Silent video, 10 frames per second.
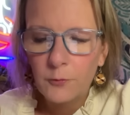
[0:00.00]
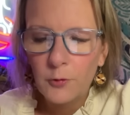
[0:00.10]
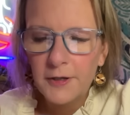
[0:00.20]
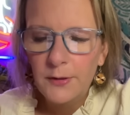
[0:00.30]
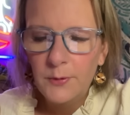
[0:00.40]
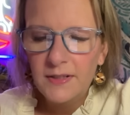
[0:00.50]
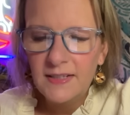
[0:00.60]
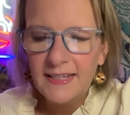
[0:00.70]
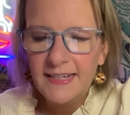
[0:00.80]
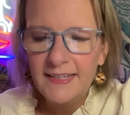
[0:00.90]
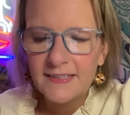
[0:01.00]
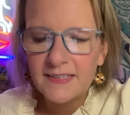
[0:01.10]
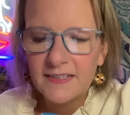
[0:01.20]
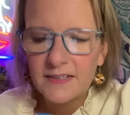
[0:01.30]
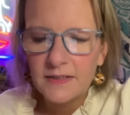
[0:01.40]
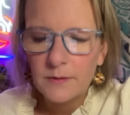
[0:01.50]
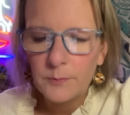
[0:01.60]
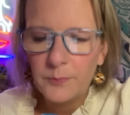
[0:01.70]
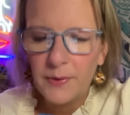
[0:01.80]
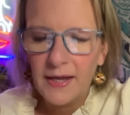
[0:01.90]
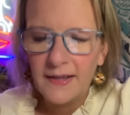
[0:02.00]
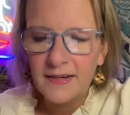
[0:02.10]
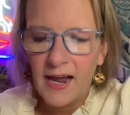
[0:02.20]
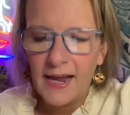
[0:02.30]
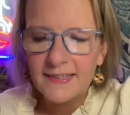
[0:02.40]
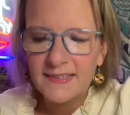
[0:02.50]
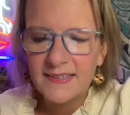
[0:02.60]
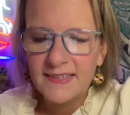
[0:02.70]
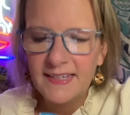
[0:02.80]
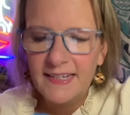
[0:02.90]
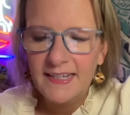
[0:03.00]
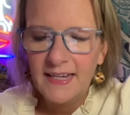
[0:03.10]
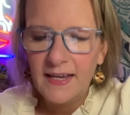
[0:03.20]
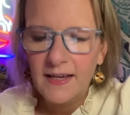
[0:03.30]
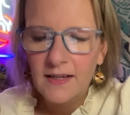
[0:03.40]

for you at least, but I see